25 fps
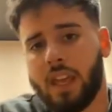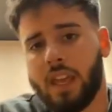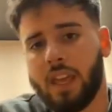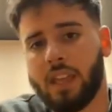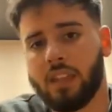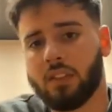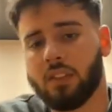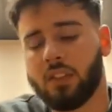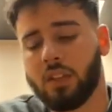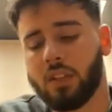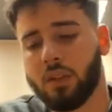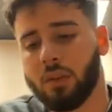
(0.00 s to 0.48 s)

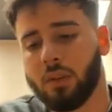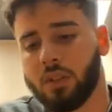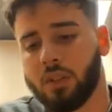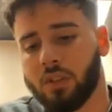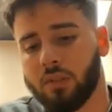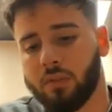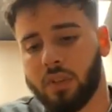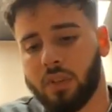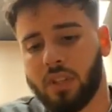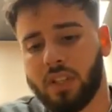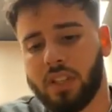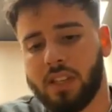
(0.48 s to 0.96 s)
And two,
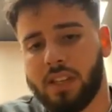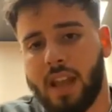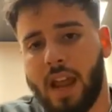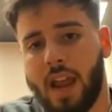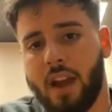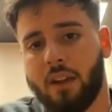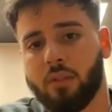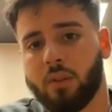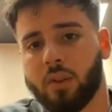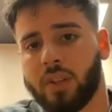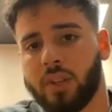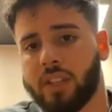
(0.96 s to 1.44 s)
you're really
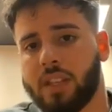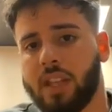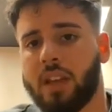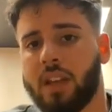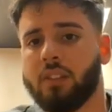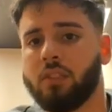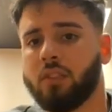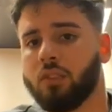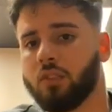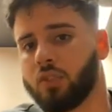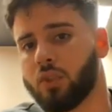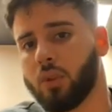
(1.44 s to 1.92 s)
narrowing
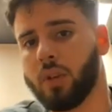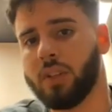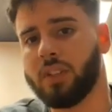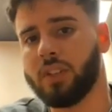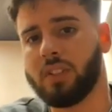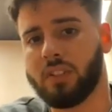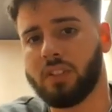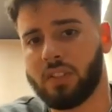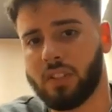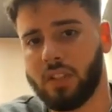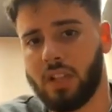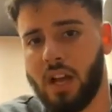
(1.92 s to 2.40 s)
down your
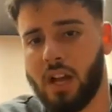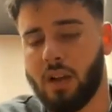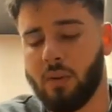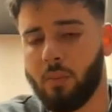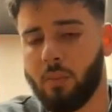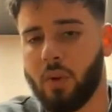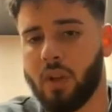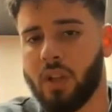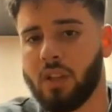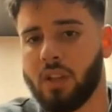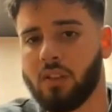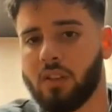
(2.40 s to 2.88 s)
choices a lot
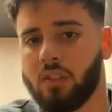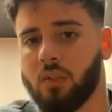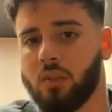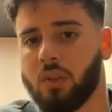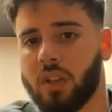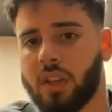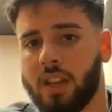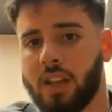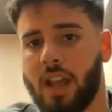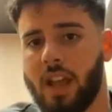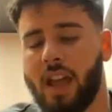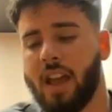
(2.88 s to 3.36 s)
when you
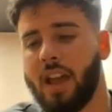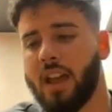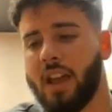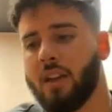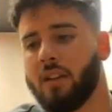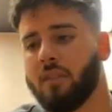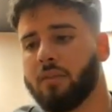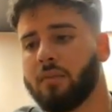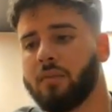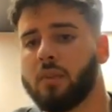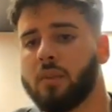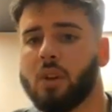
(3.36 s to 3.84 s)
can
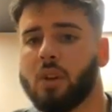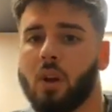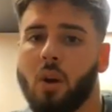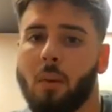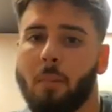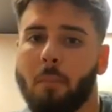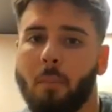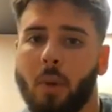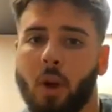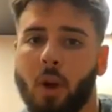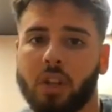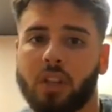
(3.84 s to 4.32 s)
have, a
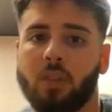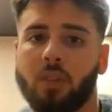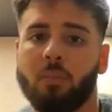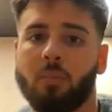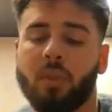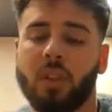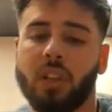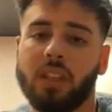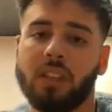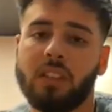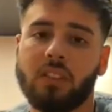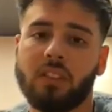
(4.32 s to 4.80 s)

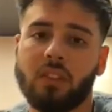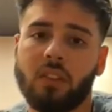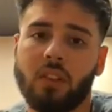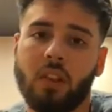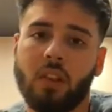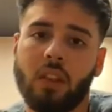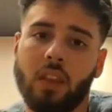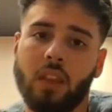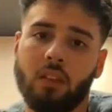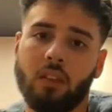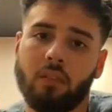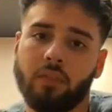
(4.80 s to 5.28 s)
marketplace
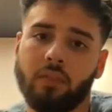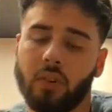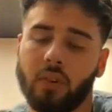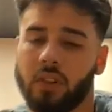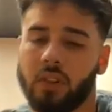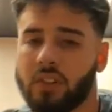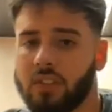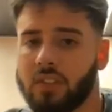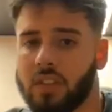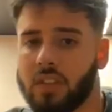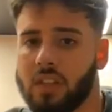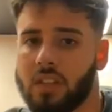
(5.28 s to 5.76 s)

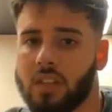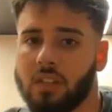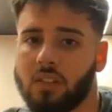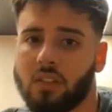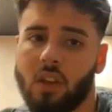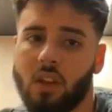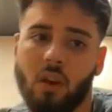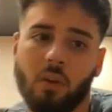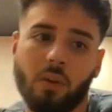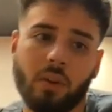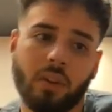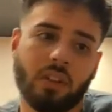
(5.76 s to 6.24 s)
versus
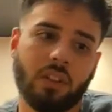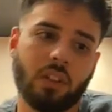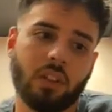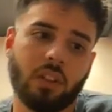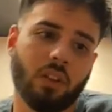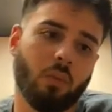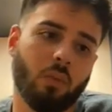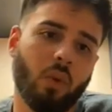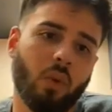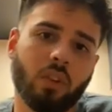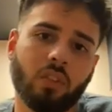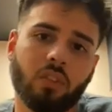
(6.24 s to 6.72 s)
going
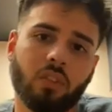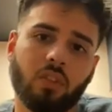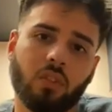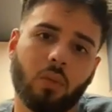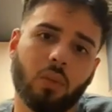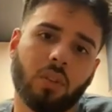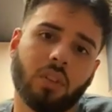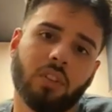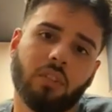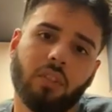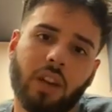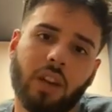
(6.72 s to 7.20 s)
to one
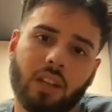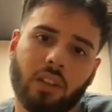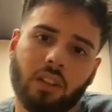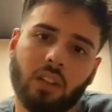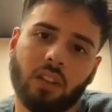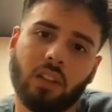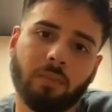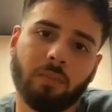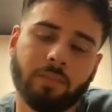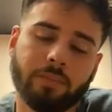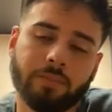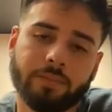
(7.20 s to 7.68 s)
store
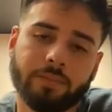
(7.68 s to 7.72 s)
directly.